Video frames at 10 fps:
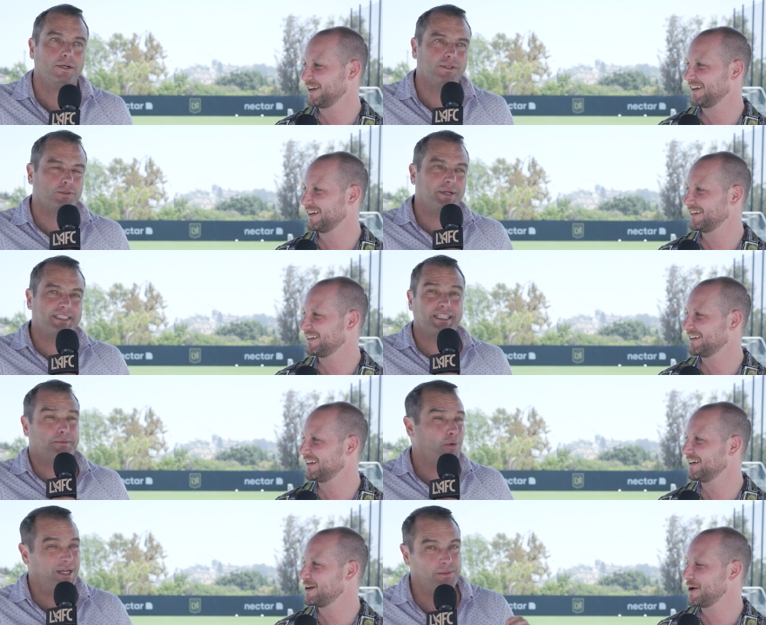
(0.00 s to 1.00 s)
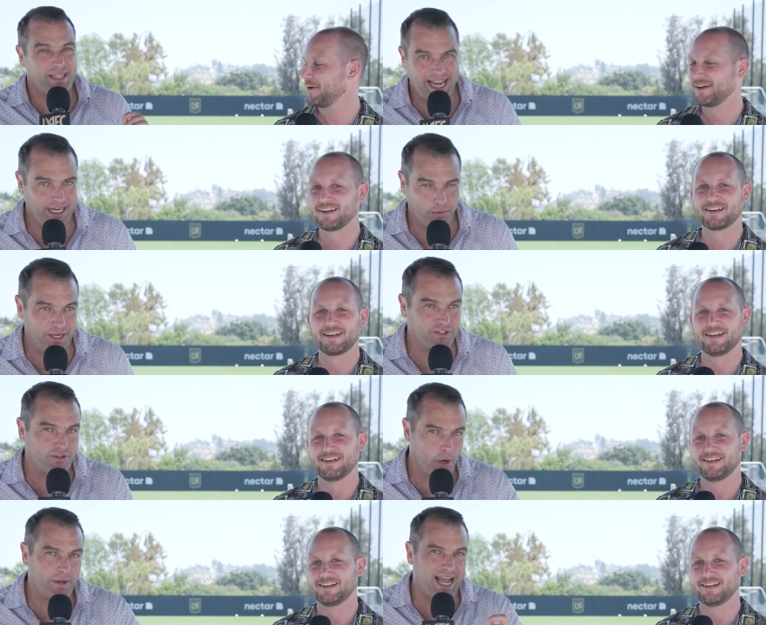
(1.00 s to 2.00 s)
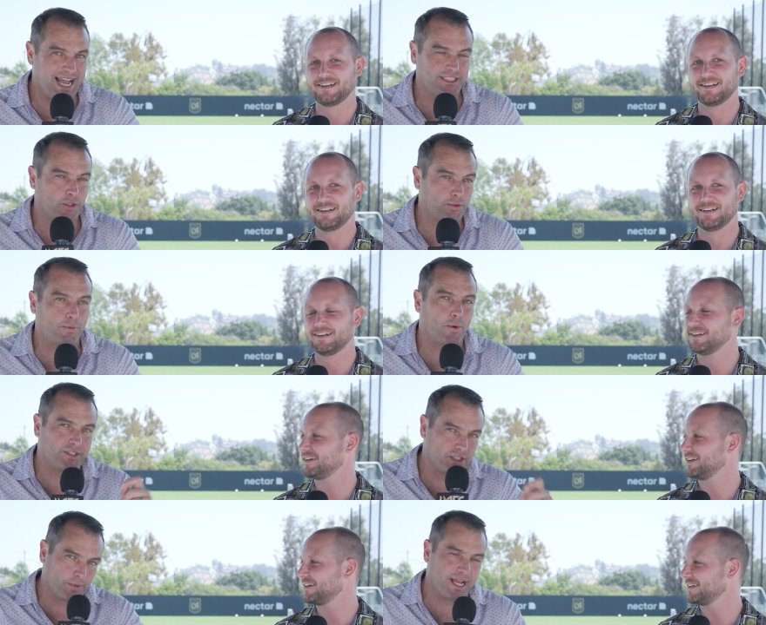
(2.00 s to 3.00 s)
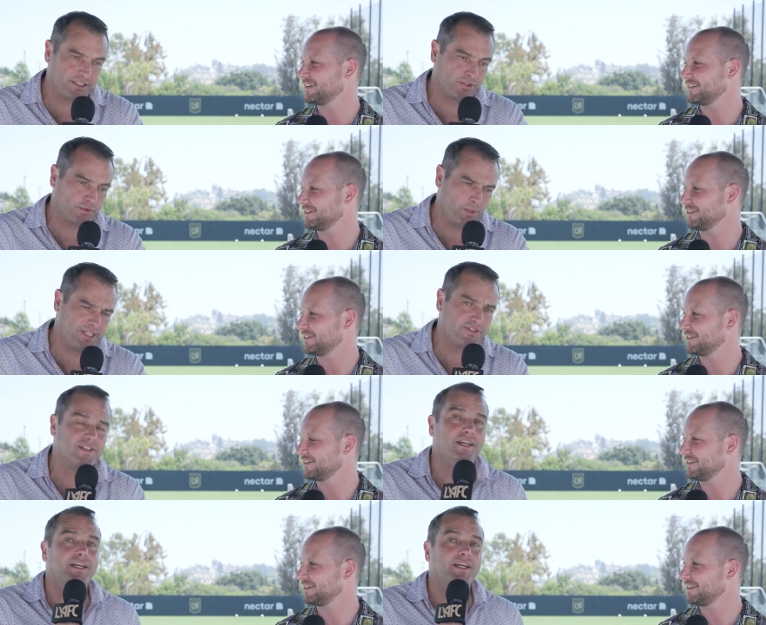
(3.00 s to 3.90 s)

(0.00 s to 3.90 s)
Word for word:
Speaker 1: With 26 points, with 8 wins. No one has those points. No one has those wins.